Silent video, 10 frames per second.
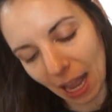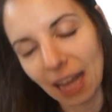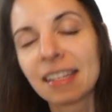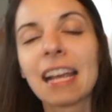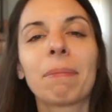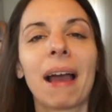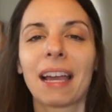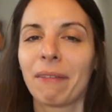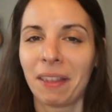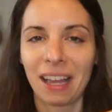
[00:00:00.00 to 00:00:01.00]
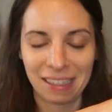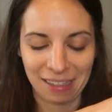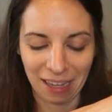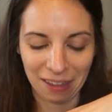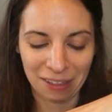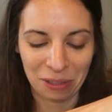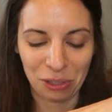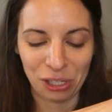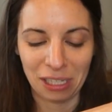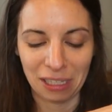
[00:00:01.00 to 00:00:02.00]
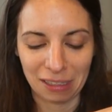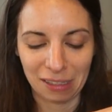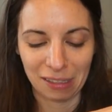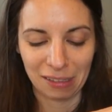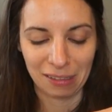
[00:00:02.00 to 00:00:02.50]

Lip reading: I take back everything I said. This is genius.